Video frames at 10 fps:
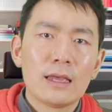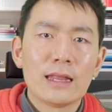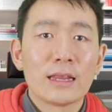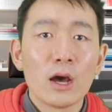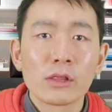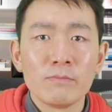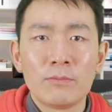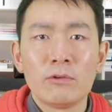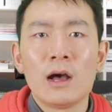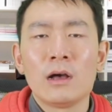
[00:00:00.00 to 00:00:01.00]
And I know some
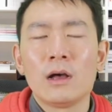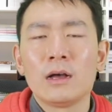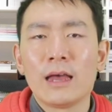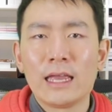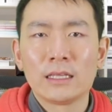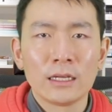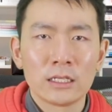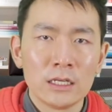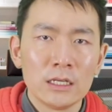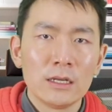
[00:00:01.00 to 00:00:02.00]
people are on a
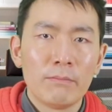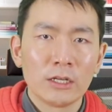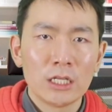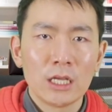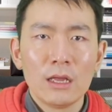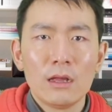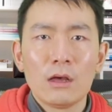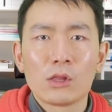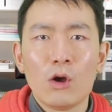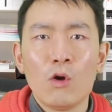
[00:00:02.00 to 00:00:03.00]
tighter budget,
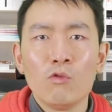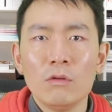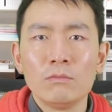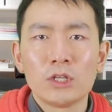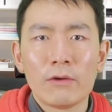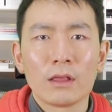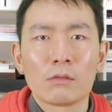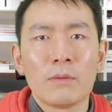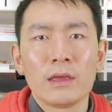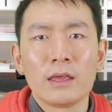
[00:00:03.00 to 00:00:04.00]
so room sharing
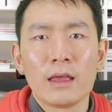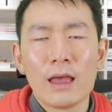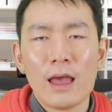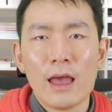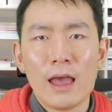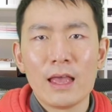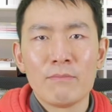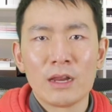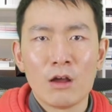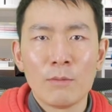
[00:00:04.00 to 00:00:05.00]
is probably a
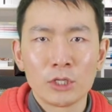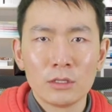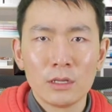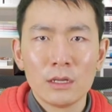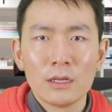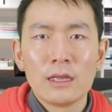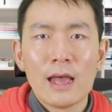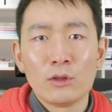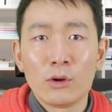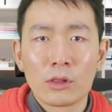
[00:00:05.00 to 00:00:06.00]
better option.
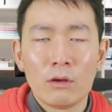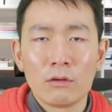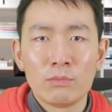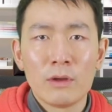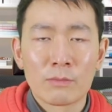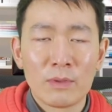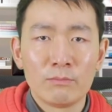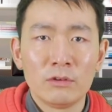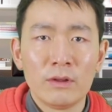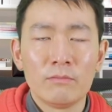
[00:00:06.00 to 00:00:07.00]
And also it has
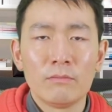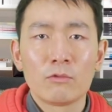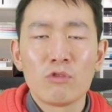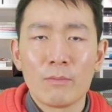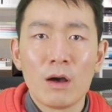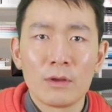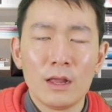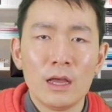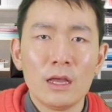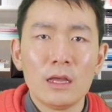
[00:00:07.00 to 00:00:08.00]
been proven quite
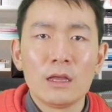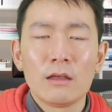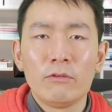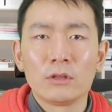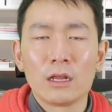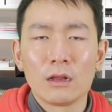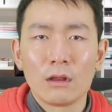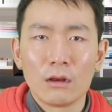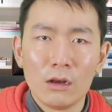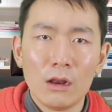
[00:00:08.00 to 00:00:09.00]
popular for the
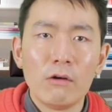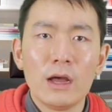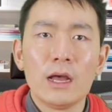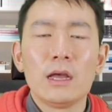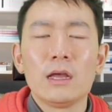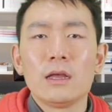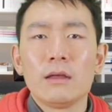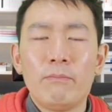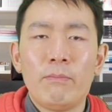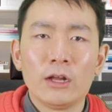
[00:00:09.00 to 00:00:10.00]
lower
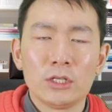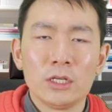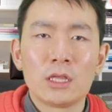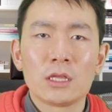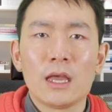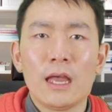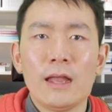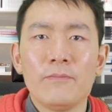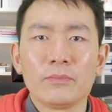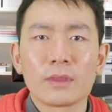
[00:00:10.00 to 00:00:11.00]
budget
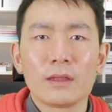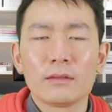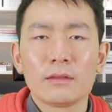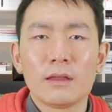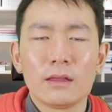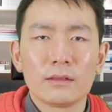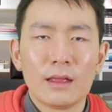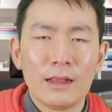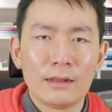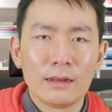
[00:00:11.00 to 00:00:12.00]

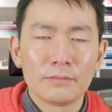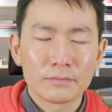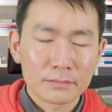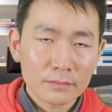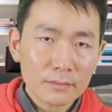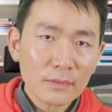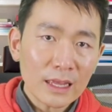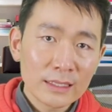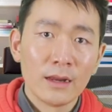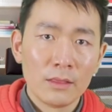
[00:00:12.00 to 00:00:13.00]

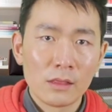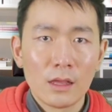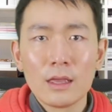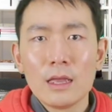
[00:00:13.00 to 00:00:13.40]
tenants.